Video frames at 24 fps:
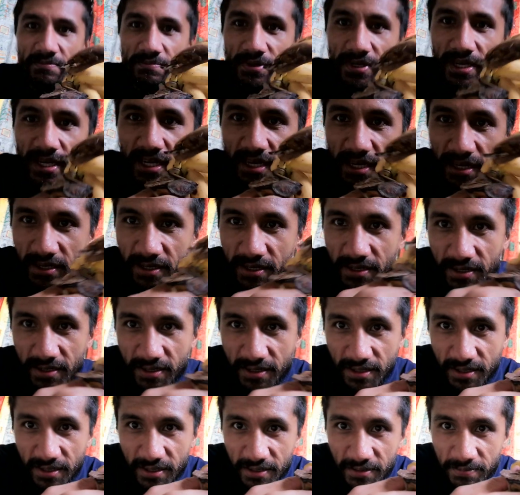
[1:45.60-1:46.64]
Bruh,
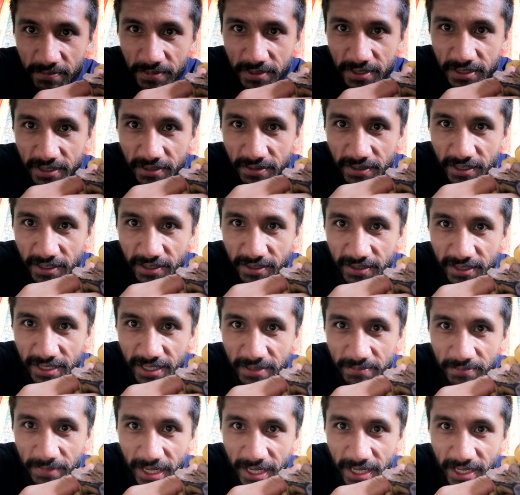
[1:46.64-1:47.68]
what's going on
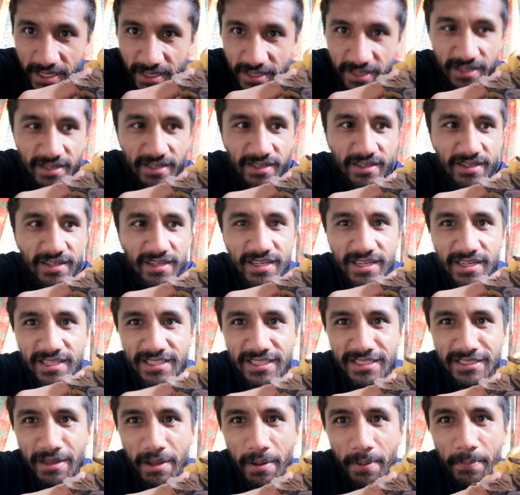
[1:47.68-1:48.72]
there, mate?
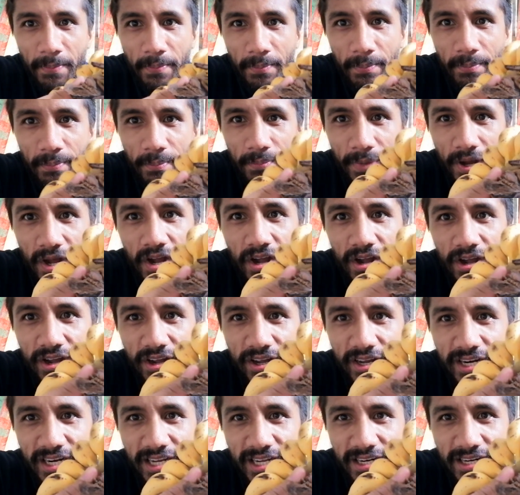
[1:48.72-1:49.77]
Just a
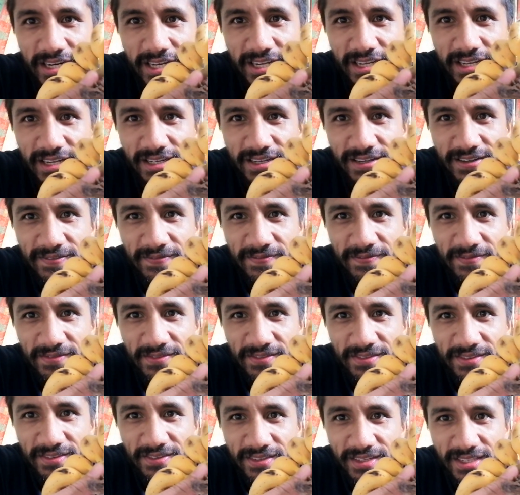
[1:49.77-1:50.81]
murdered.
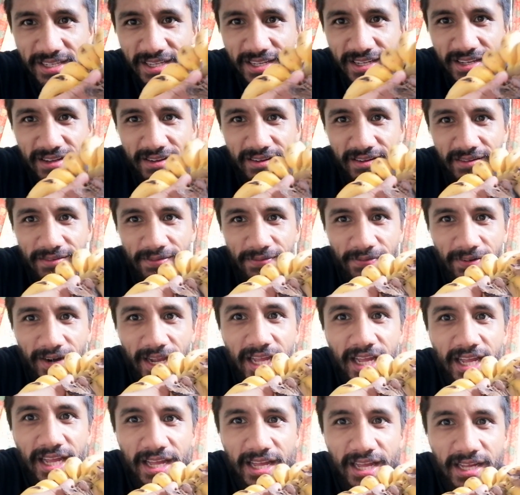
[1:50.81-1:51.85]

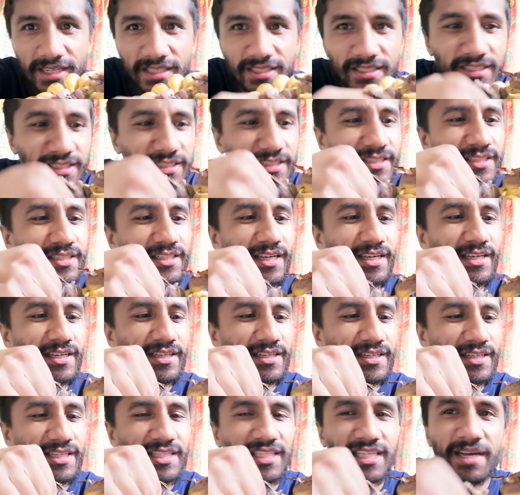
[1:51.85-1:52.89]
Flex,
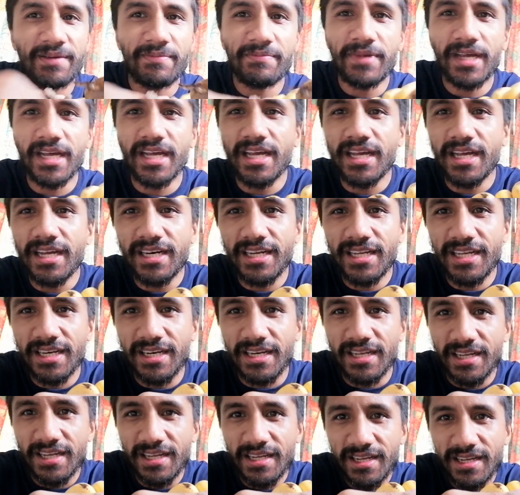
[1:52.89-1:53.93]
you're
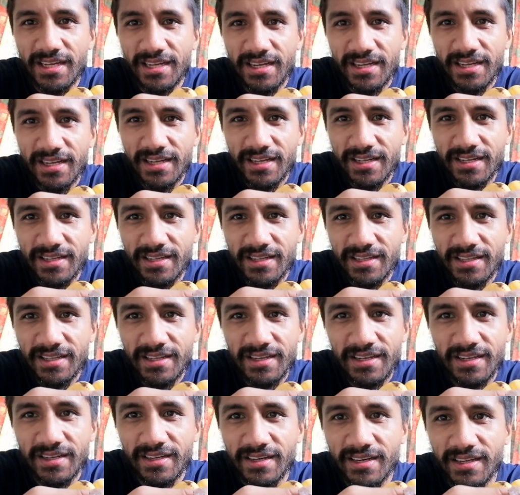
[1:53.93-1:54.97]
murdered.
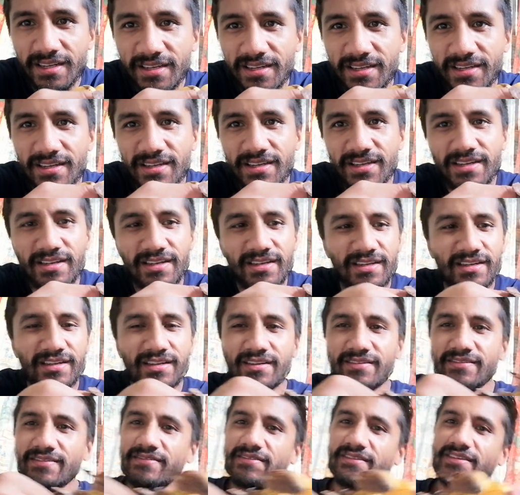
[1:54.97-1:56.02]
Dude.
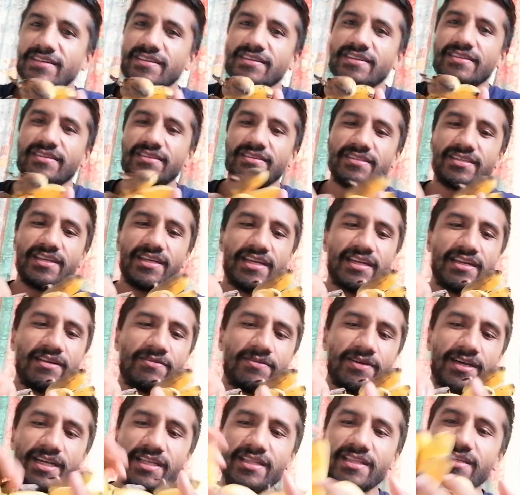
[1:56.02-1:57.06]
So
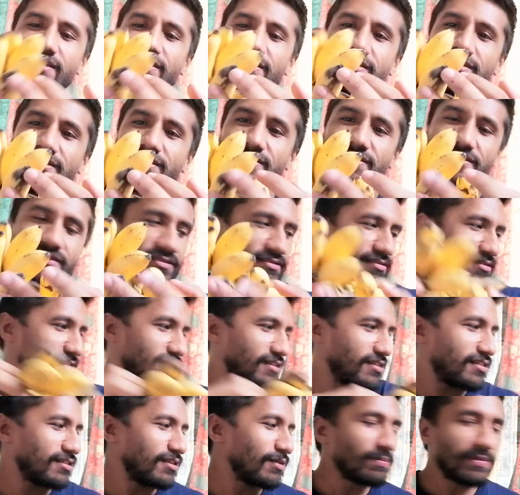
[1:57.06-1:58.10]
anyway, these
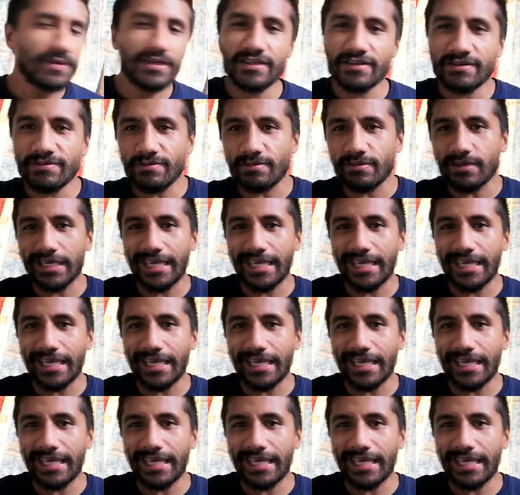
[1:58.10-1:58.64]
stupid little